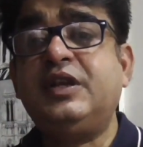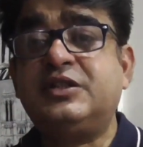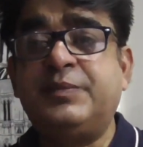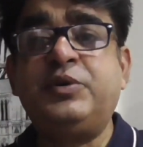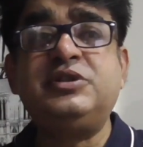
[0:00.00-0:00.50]

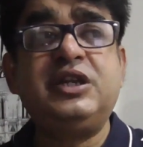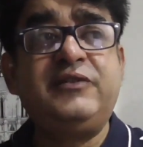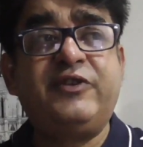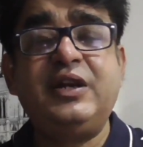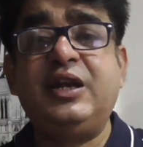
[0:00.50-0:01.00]
Suppose
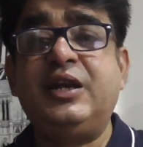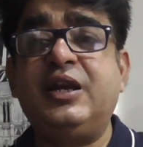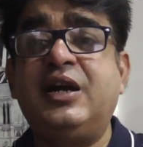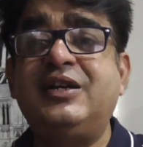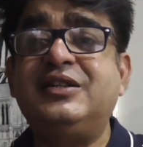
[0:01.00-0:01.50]
in one
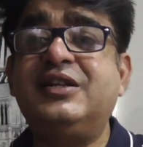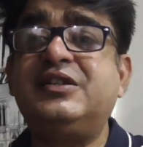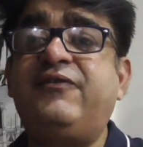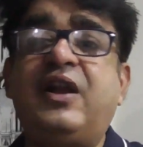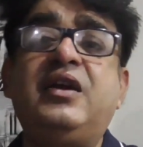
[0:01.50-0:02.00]
area there is
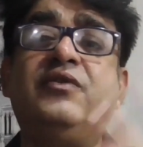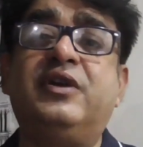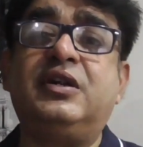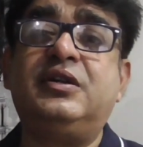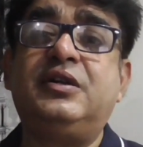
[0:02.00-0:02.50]
a
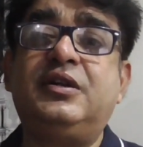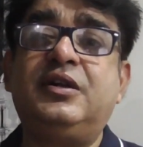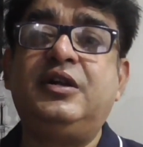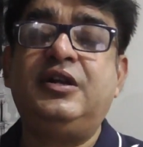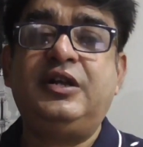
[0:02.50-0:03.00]
flyover.
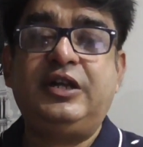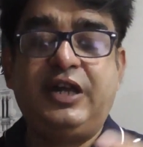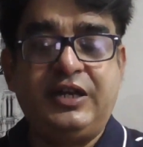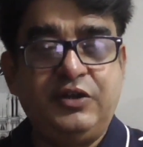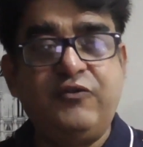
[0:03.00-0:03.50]

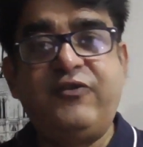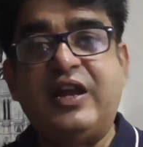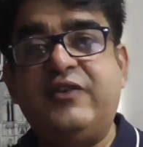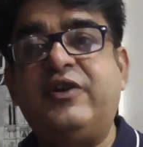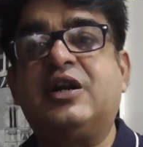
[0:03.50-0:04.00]
A new
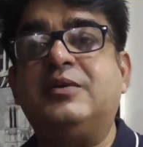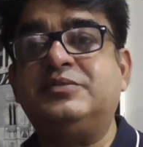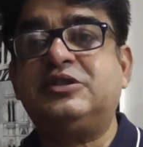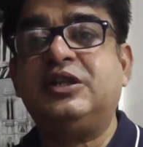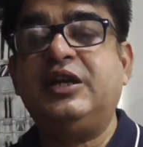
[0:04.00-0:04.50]
flyover
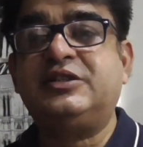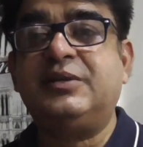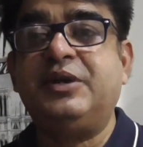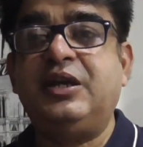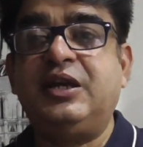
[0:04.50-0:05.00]
comes in
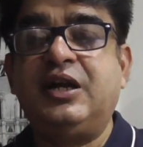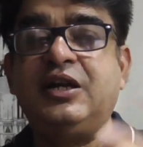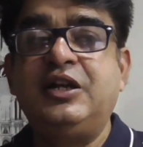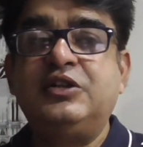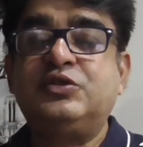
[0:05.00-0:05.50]
some
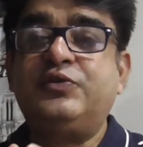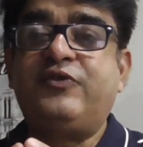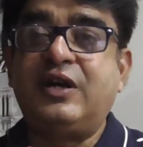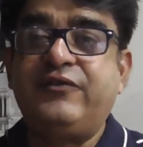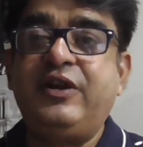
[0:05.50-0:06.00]
area. So
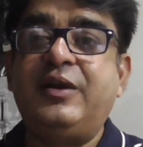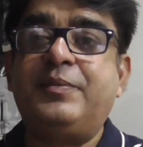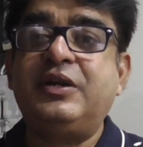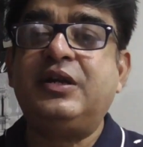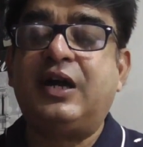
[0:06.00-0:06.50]
what will
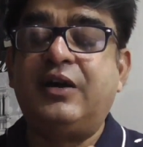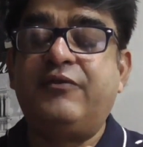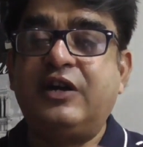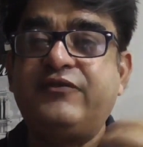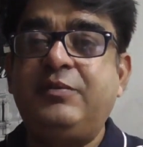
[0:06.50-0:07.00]
happen?
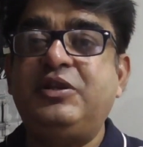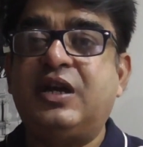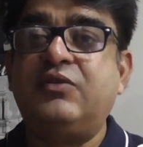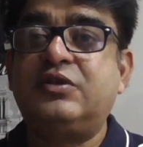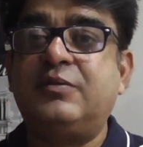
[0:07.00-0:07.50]
What will be
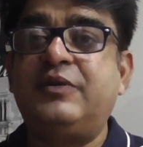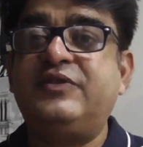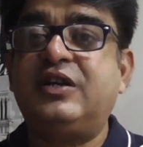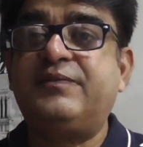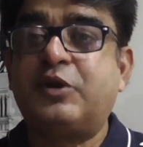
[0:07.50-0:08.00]
the outcome of
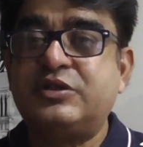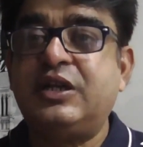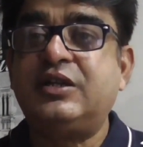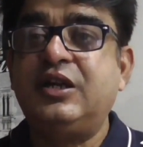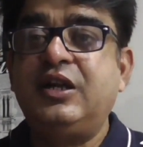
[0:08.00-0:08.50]
that
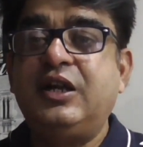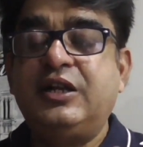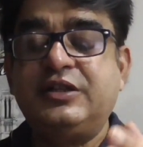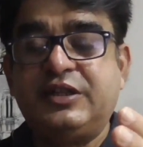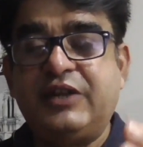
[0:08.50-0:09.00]
project?
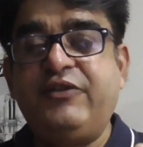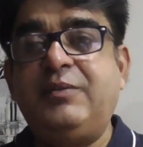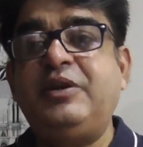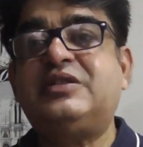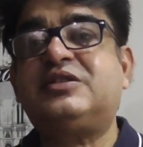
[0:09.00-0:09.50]
there
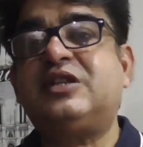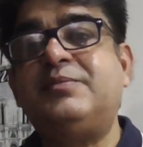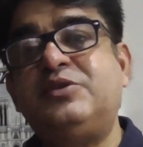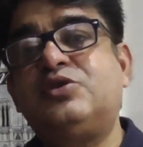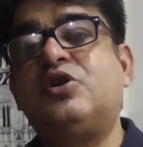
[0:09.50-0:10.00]
will be
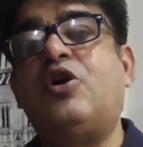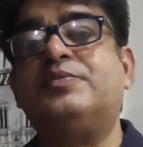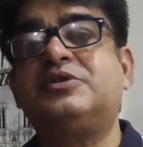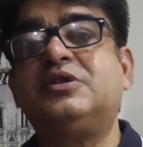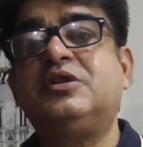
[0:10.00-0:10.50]
some
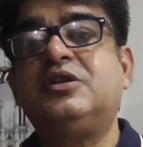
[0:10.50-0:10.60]
shops